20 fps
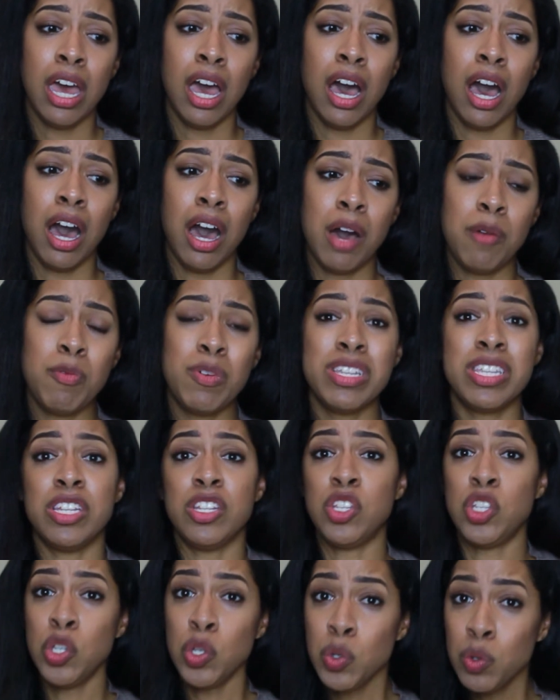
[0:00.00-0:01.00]
um, wasn't
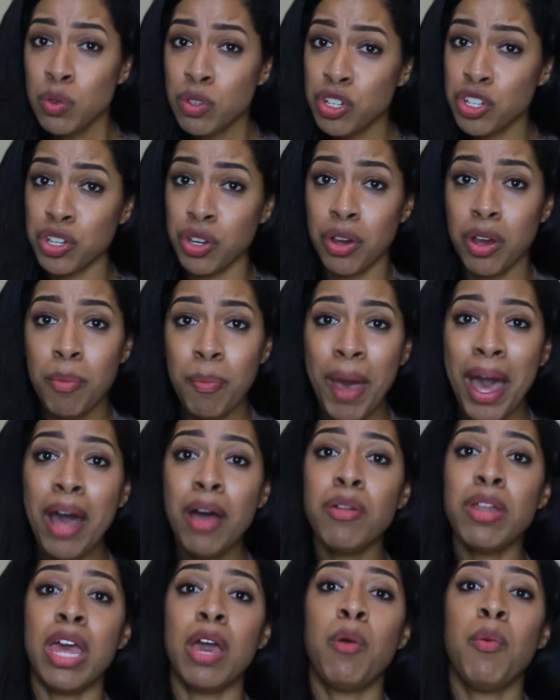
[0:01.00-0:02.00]
too sure
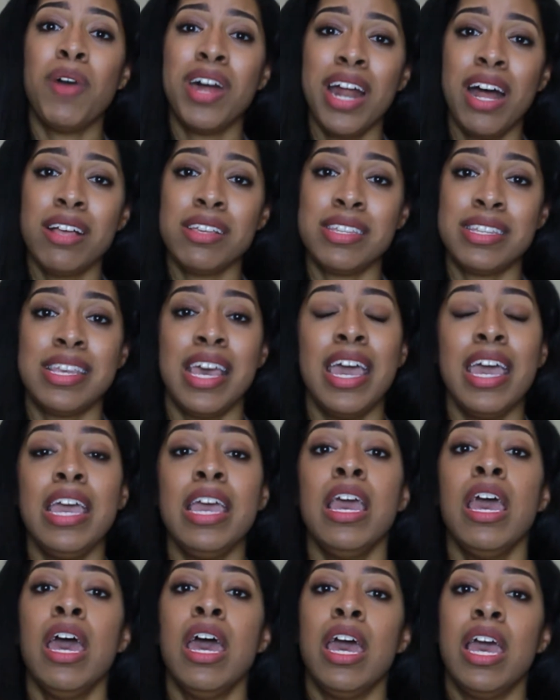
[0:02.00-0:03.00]
about. And what I'll
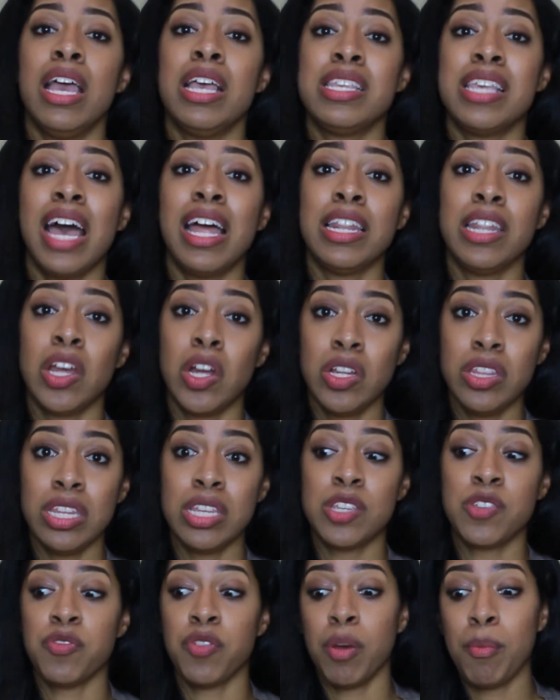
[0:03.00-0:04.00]
say is I learned
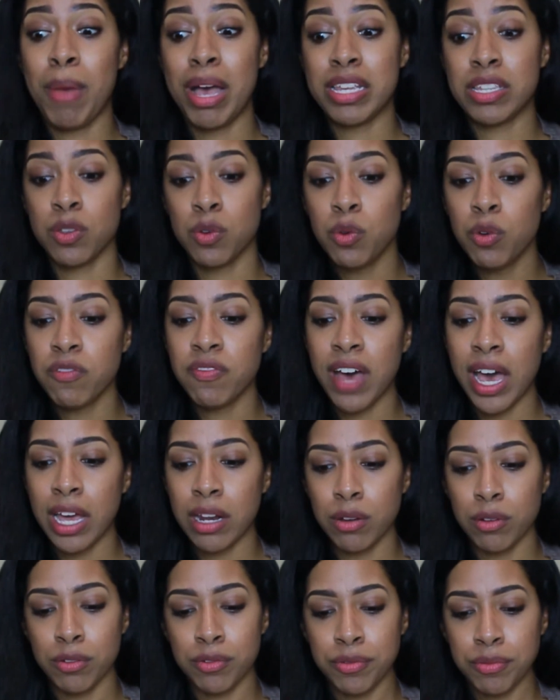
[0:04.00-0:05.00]
this from my school
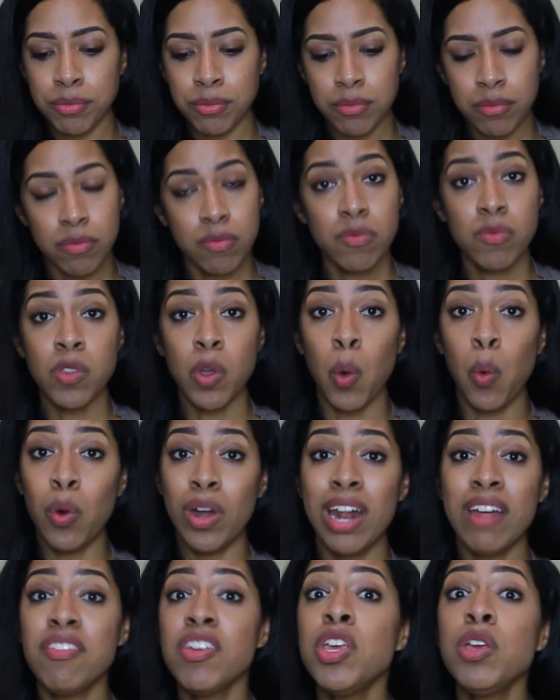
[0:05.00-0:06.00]
final.
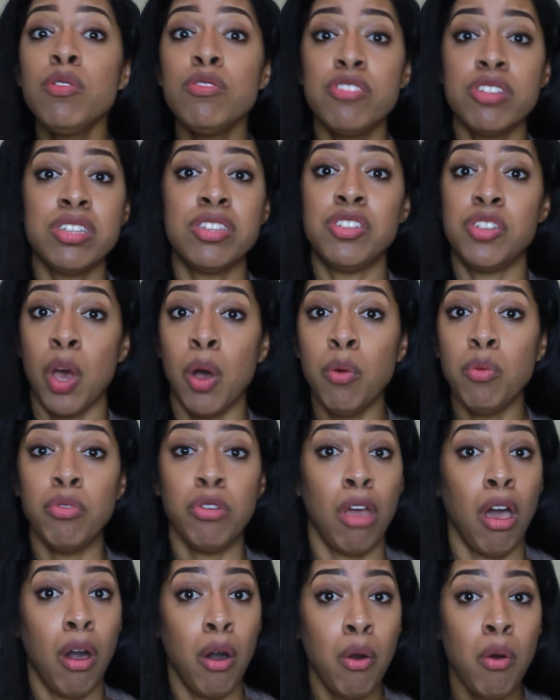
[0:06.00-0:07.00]
Whatever you just don't
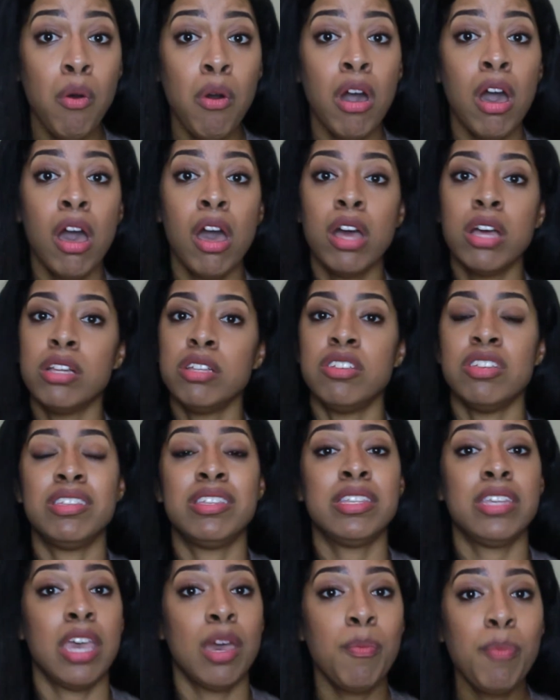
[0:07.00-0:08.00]
know,
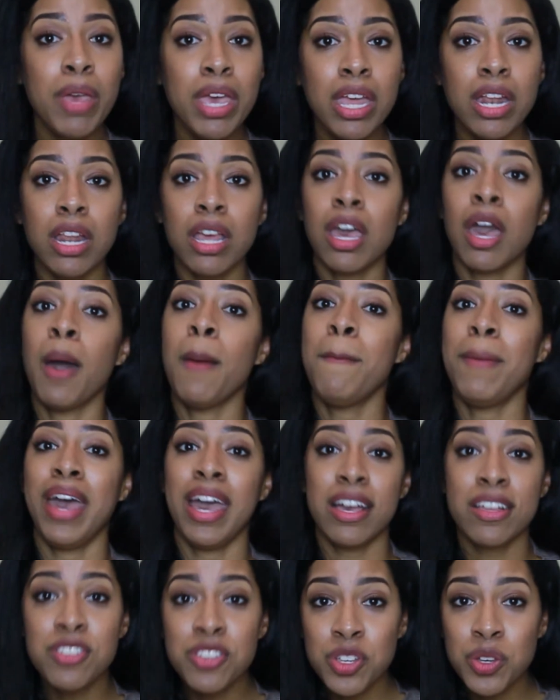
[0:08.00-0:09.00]
just skip it, come
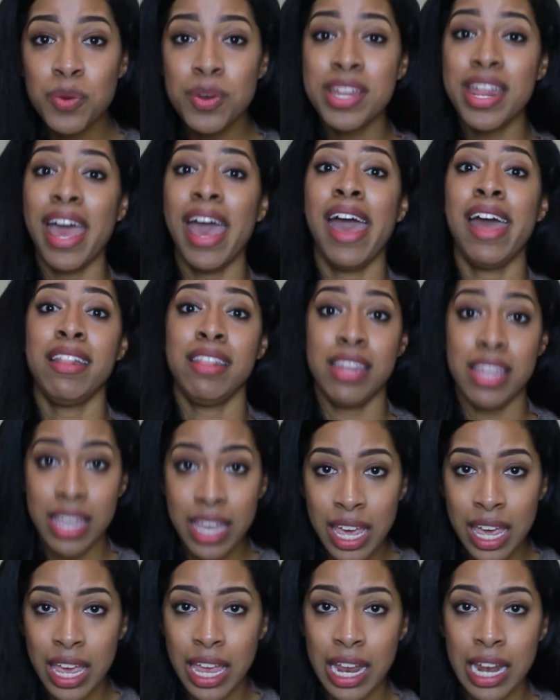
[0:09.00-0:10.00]
back to it at
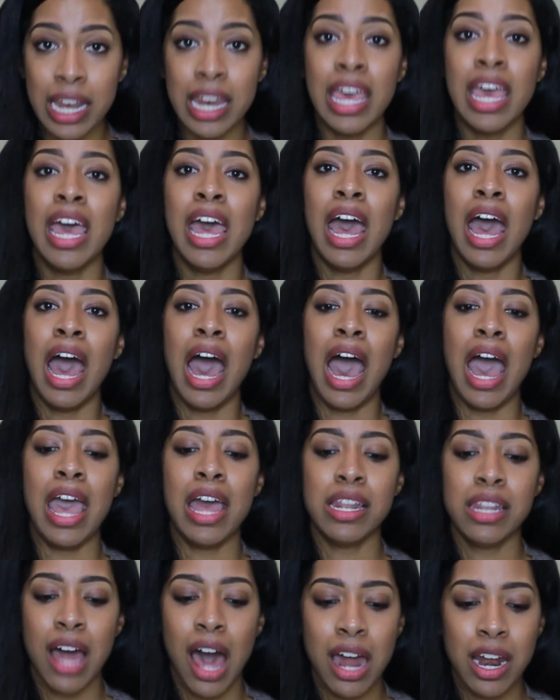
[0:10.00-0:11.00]
the end. I
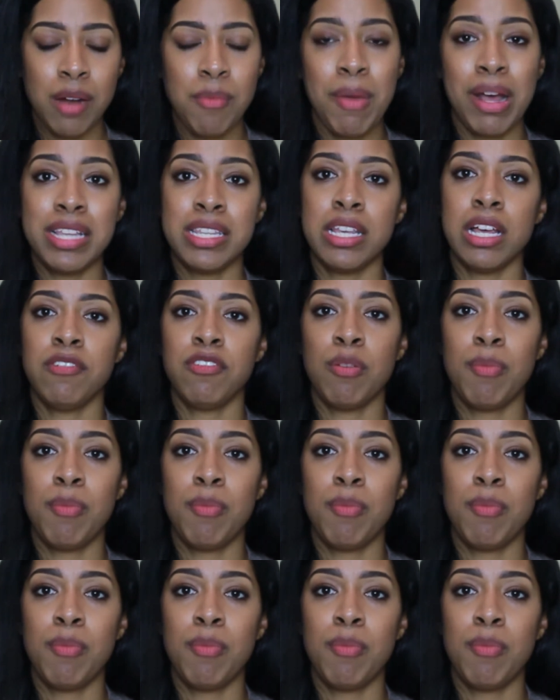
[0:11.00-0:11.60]
allotted myself